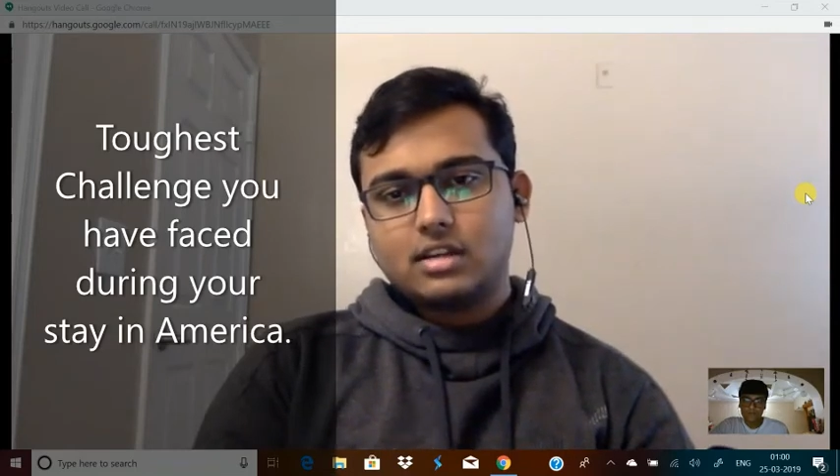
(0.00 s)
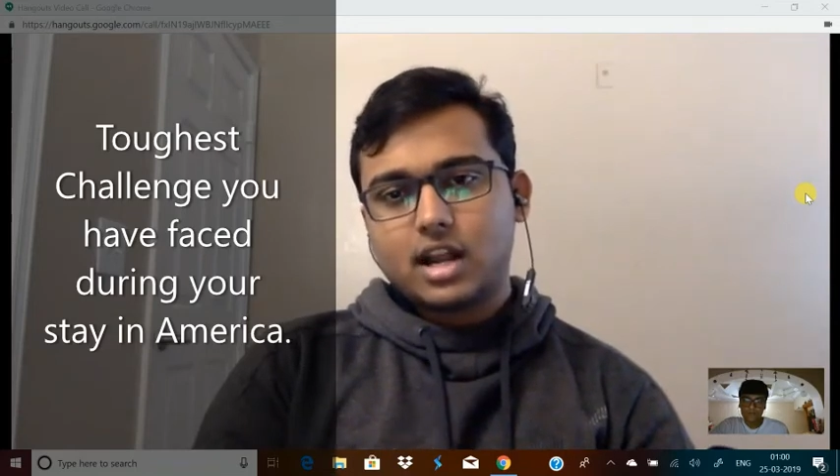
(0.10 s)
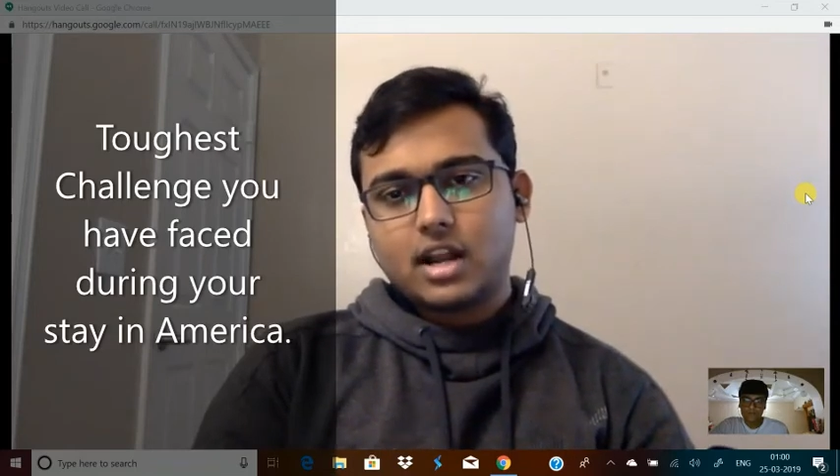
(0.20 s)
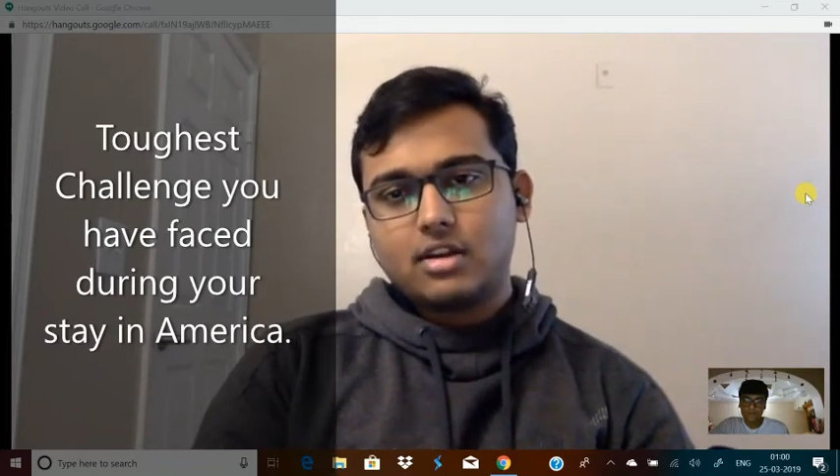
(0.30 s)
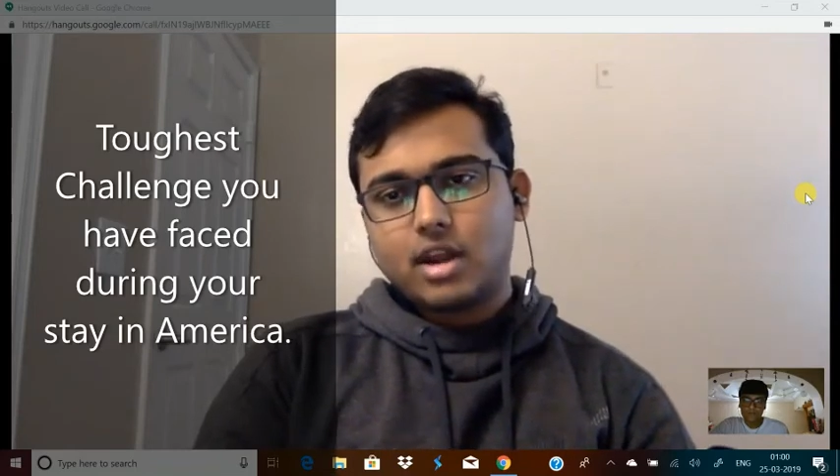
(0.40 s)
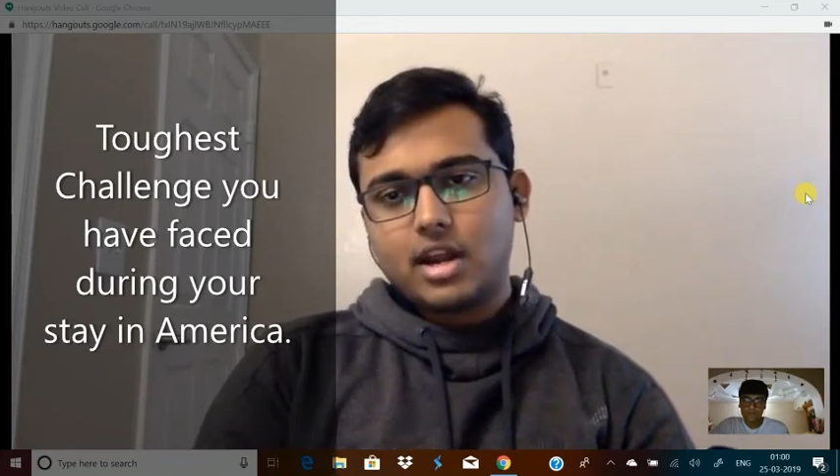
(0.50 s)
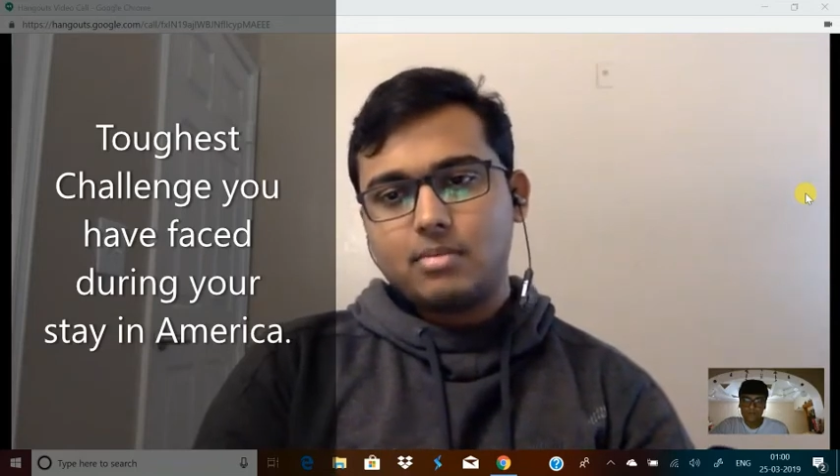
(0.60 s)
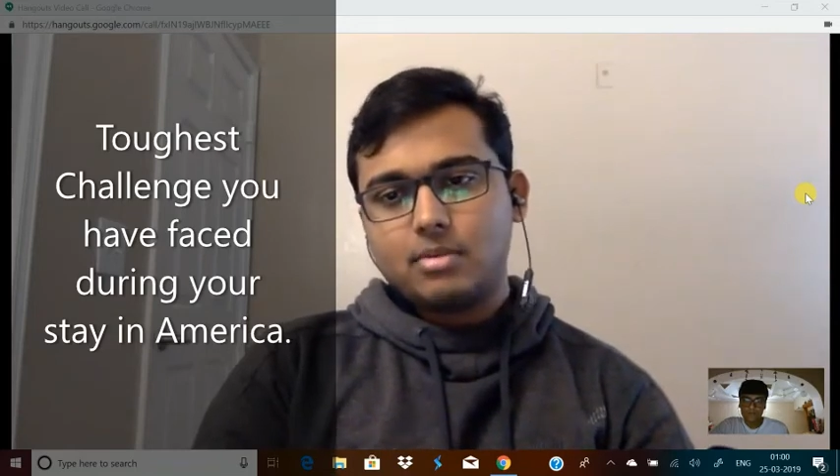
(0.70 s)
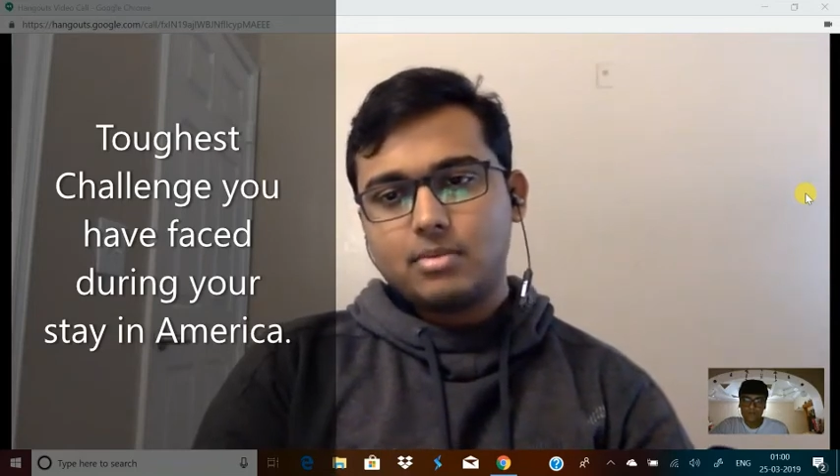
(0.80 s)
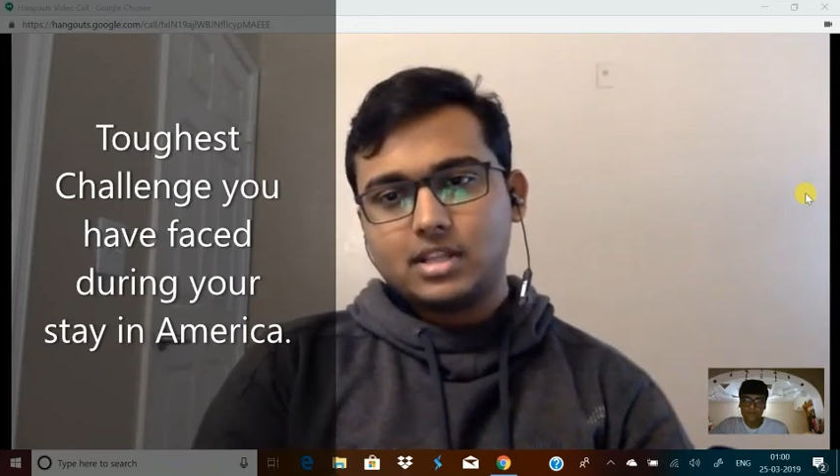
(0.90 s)
tried to
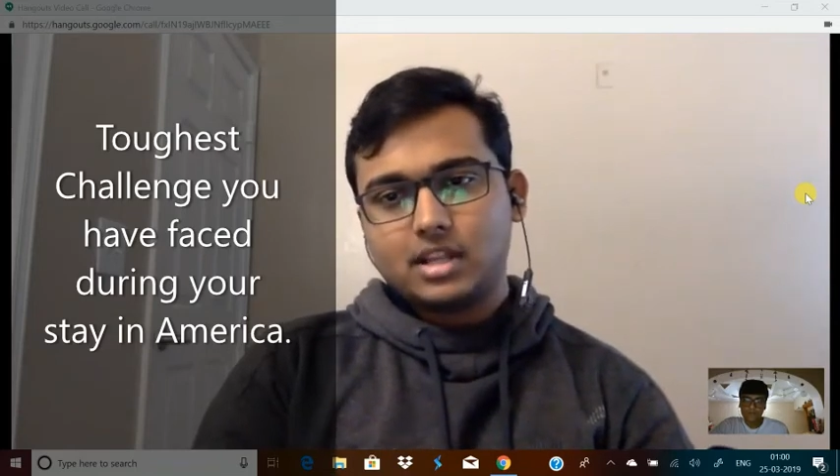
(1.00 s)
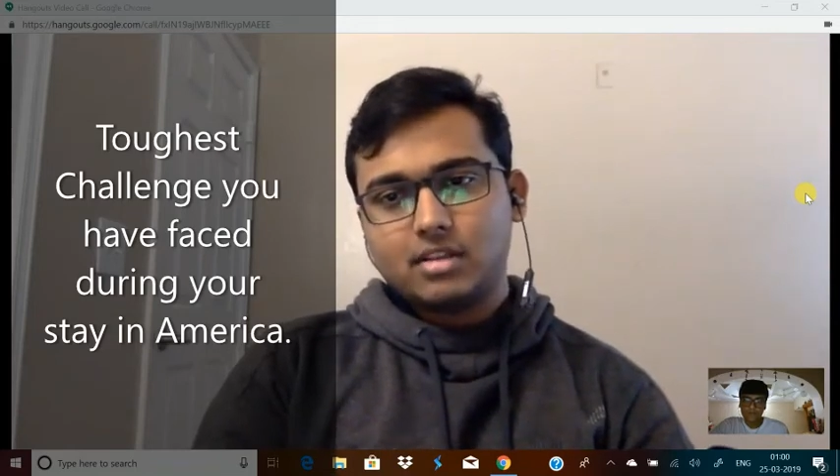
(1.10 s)
adapt myself